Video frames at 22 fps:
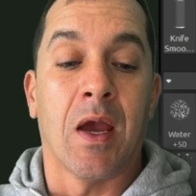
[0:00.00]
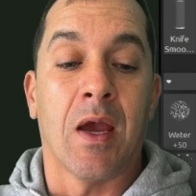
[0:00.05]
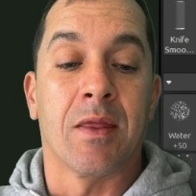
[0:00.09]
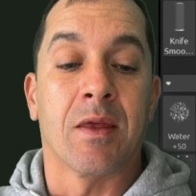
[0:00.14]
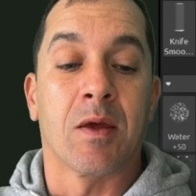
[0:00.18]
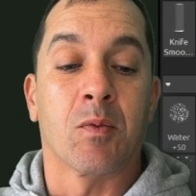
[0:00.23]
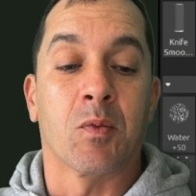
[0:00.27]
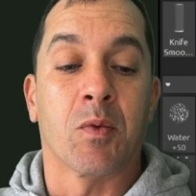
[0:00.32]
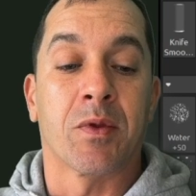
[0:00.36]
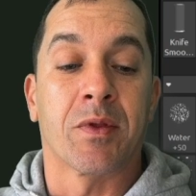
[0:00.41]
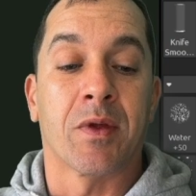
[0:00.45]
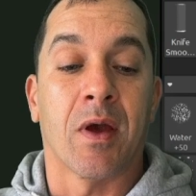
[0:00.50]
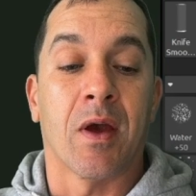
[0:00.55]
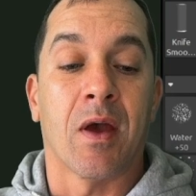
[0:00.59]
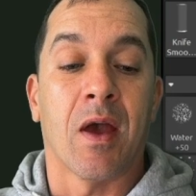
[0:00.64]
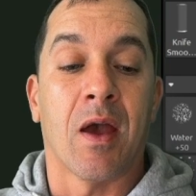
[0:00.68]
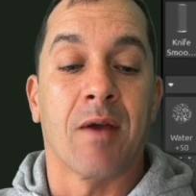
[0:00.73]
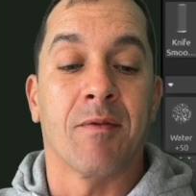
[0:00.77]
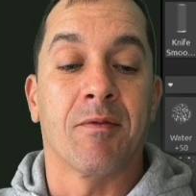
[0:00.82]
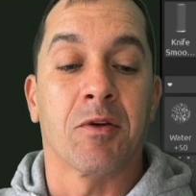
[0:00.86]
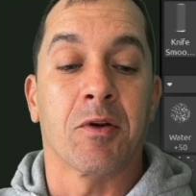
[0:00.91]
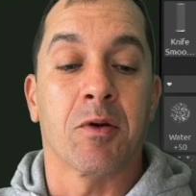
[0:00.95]
And then with a
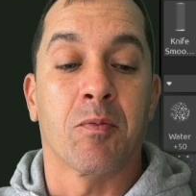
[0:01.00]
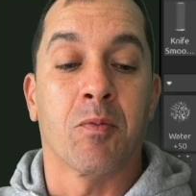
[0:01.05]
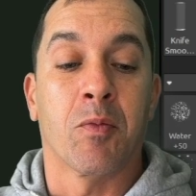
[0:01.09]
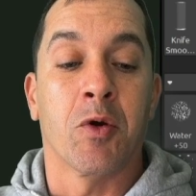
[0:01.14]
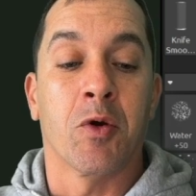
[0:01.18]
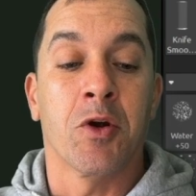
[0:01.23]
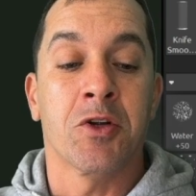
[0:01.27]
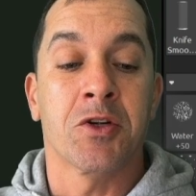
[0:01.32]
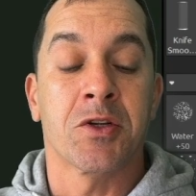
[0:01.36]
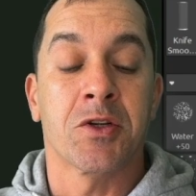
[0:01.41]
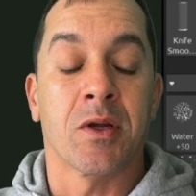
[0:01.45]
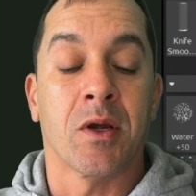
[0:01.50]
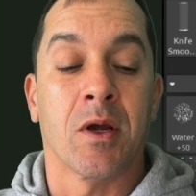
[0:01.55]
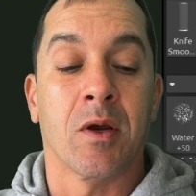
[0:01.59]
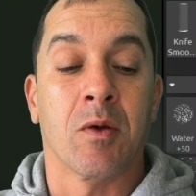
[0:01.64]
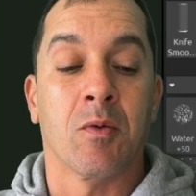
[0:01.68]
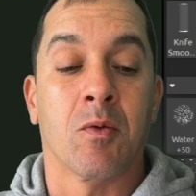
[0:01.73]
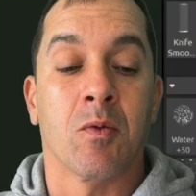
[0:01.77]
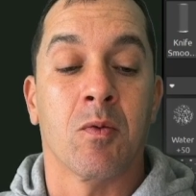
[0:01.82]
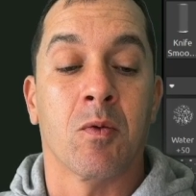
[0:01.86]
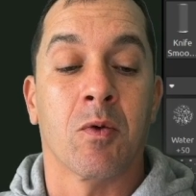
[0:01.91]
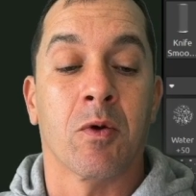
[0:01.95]
heavier push,
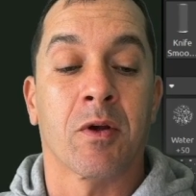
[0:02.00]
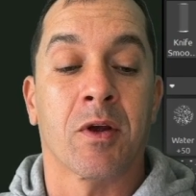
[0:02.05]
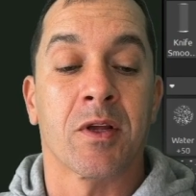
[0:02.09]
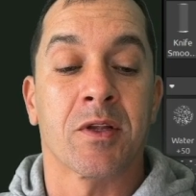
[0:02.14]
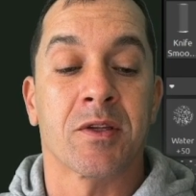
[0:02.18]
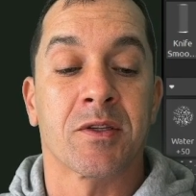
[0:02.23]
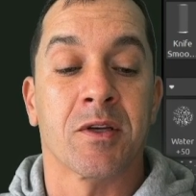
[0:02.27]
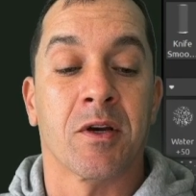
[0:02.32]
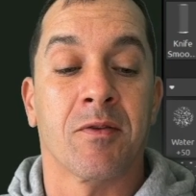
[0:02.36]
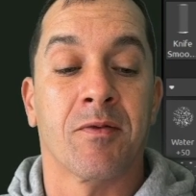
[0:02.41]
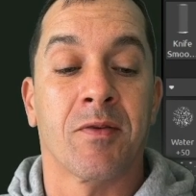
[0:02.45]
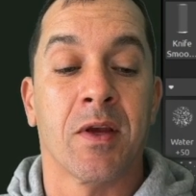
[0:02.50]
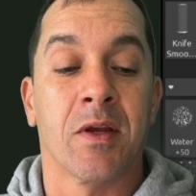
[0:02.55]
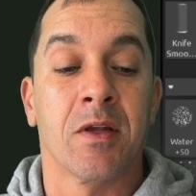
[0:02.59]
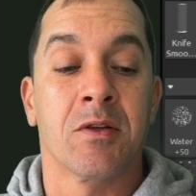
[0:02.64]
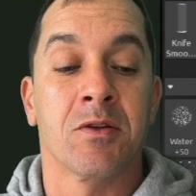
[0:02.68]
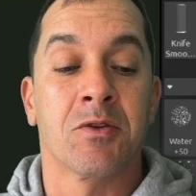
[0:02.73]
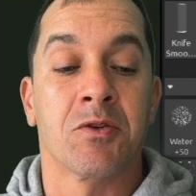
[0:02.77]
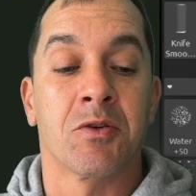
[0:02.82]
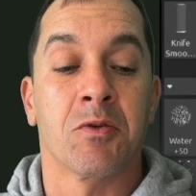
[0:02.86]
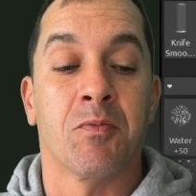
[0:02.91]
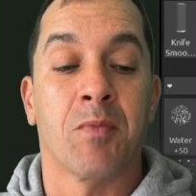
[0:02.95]
it will work itself
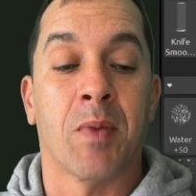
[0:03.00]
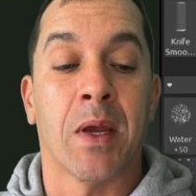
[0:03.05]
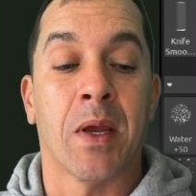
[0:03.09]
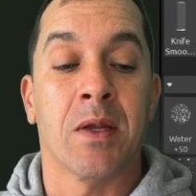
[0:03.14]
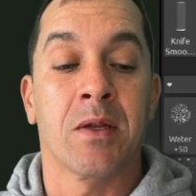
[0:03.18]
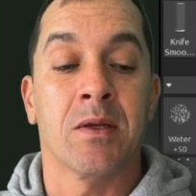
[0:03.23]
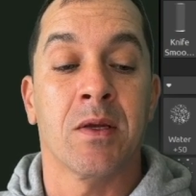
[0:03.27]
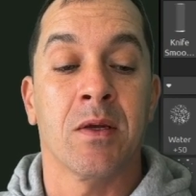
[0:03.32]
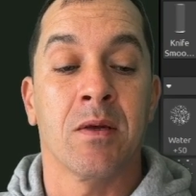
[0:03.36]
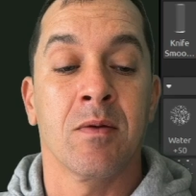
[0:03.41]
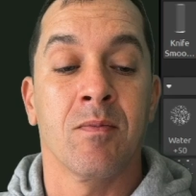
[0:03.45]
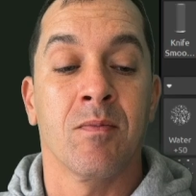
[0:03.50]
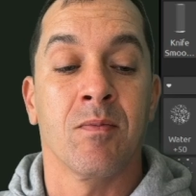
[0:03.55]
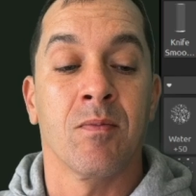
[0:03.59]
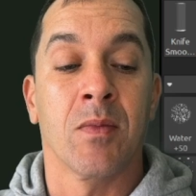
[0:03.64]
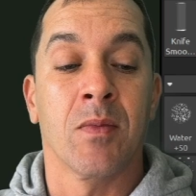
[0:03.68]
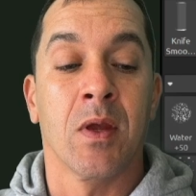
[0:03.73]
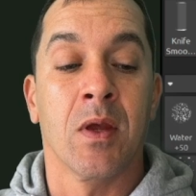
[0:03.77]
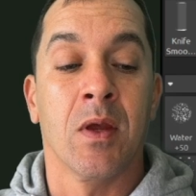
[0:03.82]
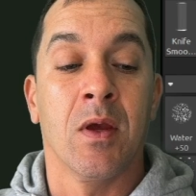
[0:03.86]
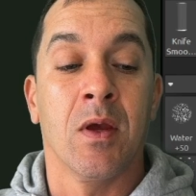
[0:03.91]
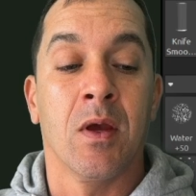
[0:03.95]
into painting.
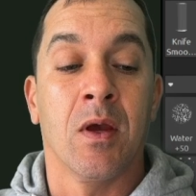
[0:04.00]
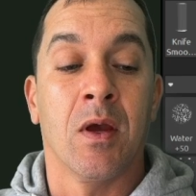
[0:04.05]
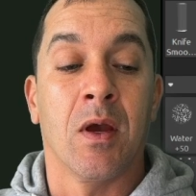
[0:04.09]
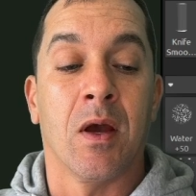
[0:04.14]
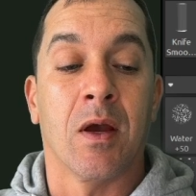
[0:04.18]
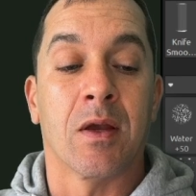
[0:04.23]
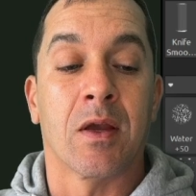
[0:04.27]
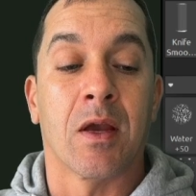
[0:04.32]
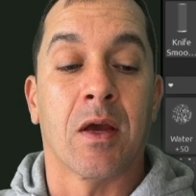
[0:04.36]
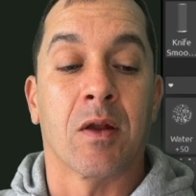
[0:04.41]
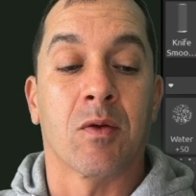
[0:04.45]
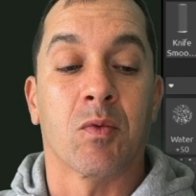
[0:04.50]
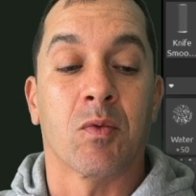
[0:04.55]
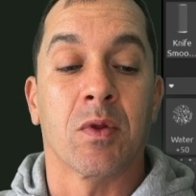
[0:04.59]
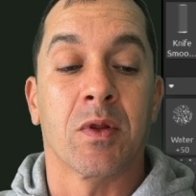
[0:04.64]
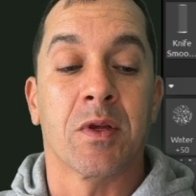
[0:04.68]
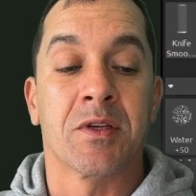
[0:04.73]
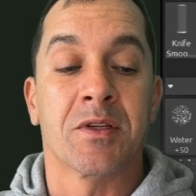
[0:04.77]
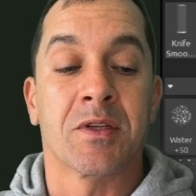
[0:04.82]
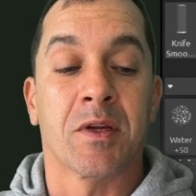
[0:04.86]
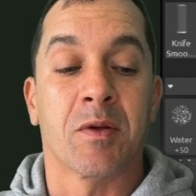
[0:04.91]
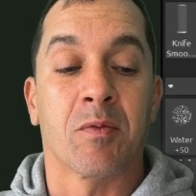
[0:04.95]
Again,
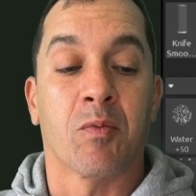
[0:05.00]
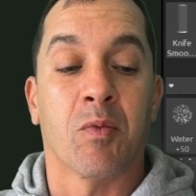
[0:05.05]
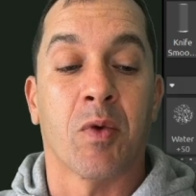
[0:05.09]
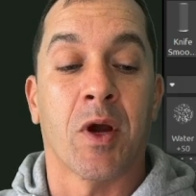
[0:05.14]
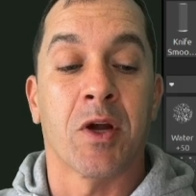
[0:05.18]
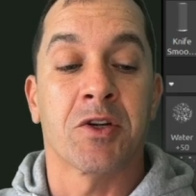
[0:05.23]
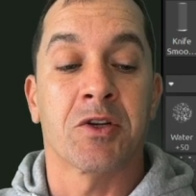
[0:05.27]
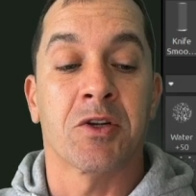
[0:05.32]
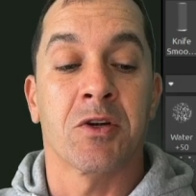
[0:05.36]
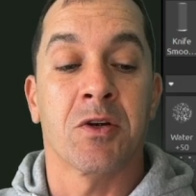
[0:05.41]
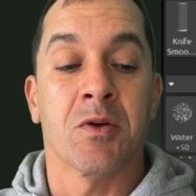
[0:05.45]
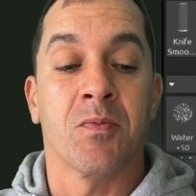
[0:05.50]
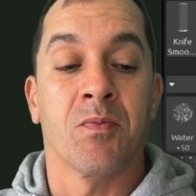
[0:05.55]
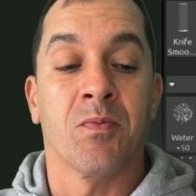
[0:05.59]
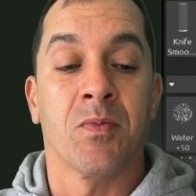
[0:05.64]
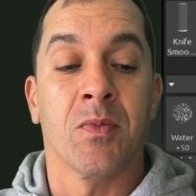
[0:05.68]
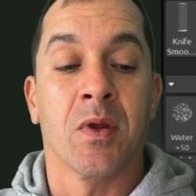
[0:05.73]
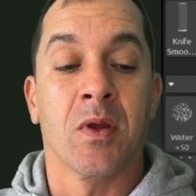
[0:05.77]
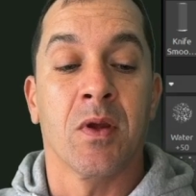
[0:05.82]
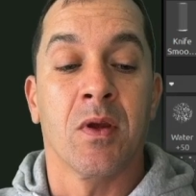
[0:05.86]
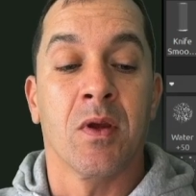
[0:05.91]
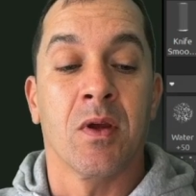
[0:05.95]
releasing pressure.
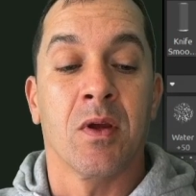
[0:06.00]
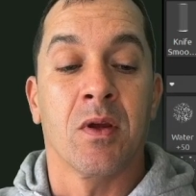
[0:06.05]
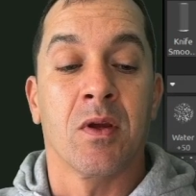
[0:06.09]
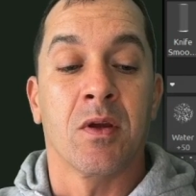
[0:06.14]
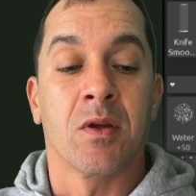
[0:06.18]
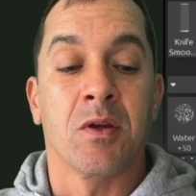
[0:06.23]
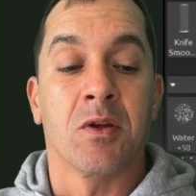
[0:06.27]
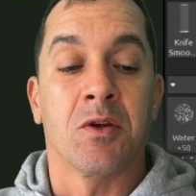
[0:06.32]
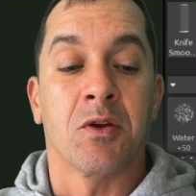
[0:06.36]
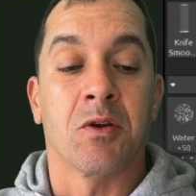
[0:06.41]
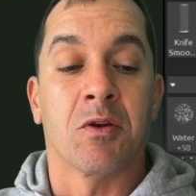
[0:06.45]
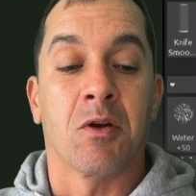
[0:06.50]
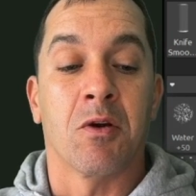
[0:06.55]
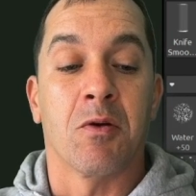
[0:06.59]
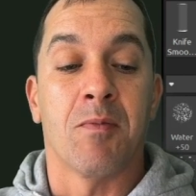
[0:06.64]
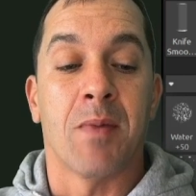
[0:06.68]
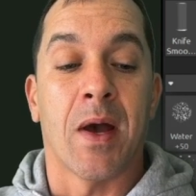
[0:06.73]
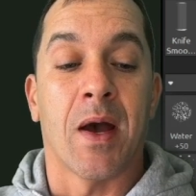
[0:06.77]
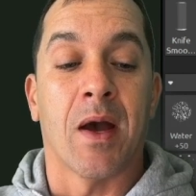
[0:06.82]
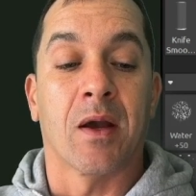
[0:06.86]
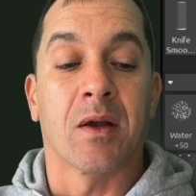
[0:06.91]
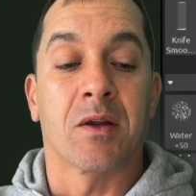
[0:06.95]
You can go
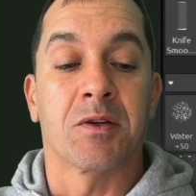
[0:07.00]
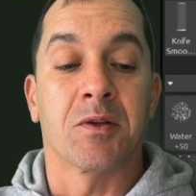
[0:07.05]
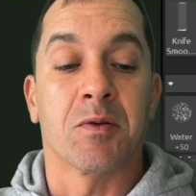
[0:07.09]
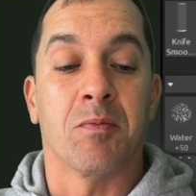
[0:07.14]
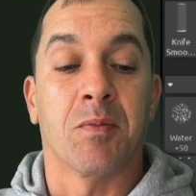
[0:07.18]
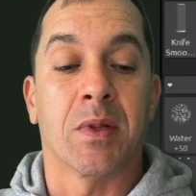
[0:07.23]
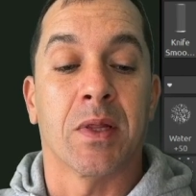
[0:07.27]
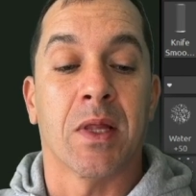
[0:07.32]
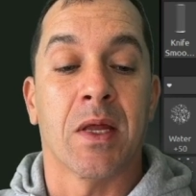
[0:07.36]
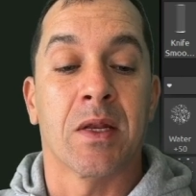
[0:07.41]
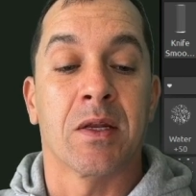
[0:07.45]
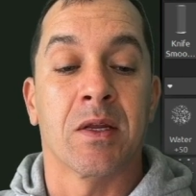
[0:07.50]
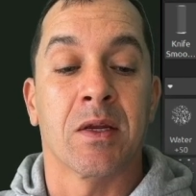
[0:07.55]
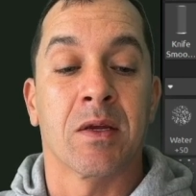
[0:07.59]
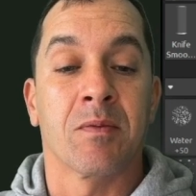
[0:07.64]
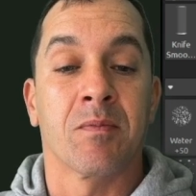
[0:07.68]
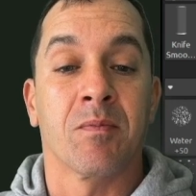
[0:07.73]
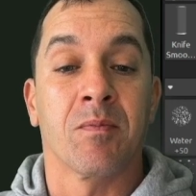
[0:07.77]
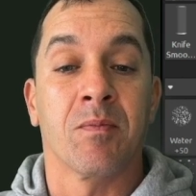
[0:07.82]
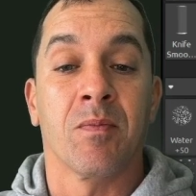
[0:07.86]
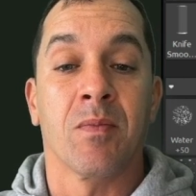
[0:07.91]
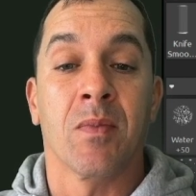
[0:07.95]
back to
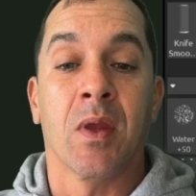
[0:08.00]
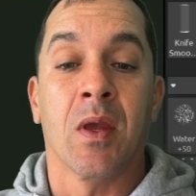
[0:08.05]
blending.